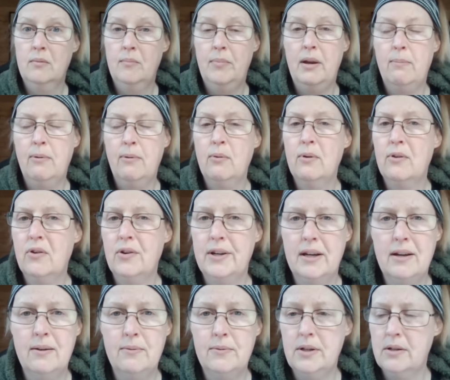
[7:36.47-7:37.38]
people with
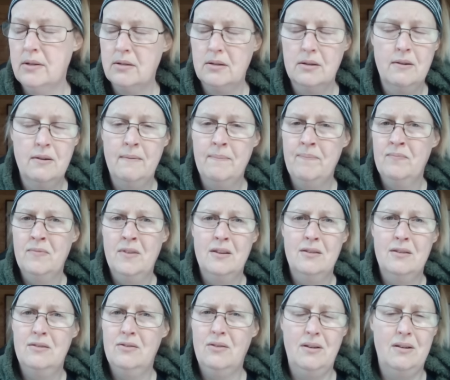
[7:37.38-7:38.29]
chronic illness,
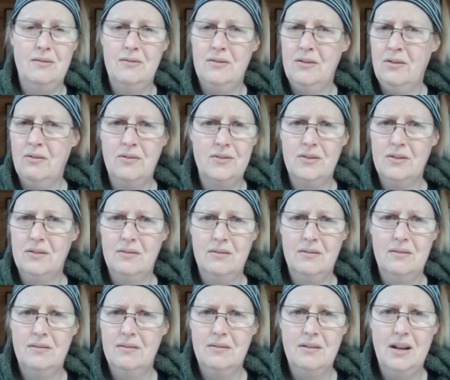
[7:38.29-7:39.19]
not
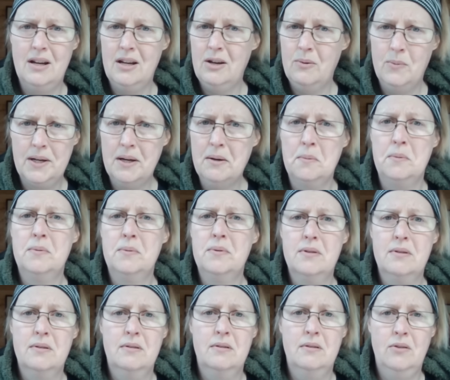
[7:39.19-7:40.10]
anyone
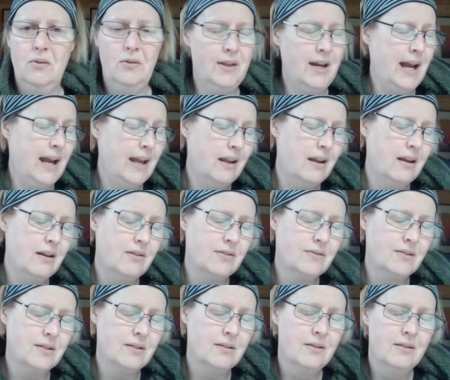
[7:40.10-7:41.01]
else, not the
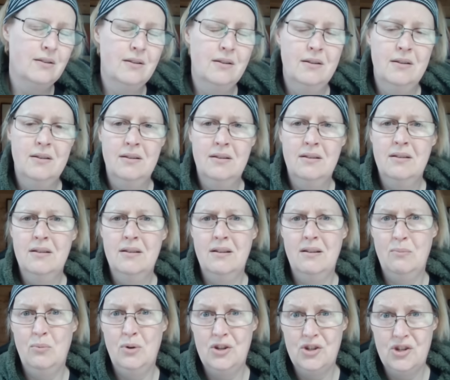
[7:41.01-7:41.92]
haters,
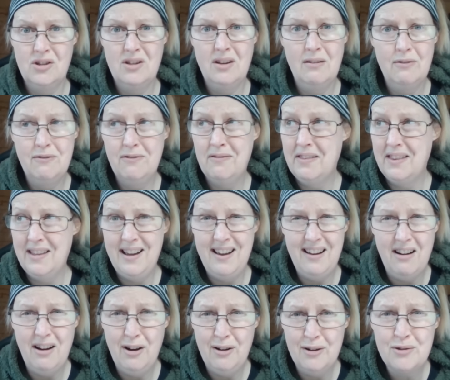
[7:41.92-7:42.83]
which they're
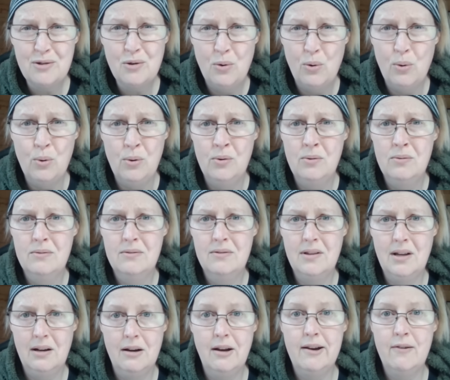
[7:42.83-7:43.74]
hardcore.
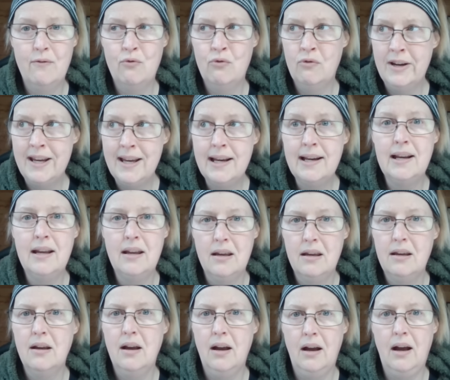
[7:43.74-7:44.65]
They're like,
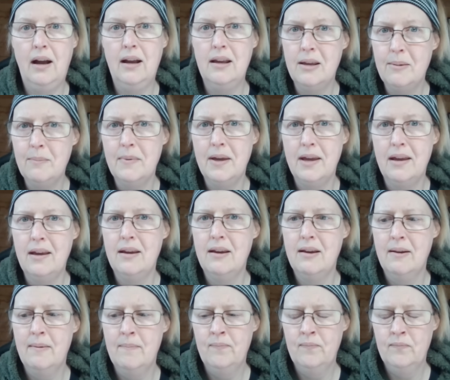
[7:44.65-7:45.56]
really hate
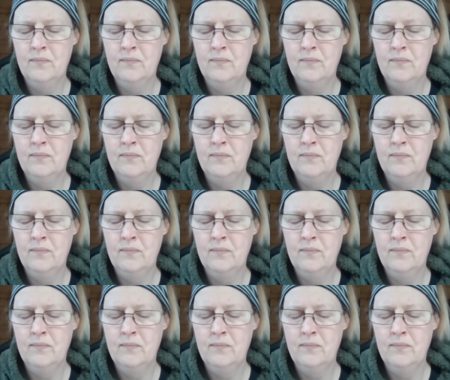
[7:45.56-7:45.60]
me.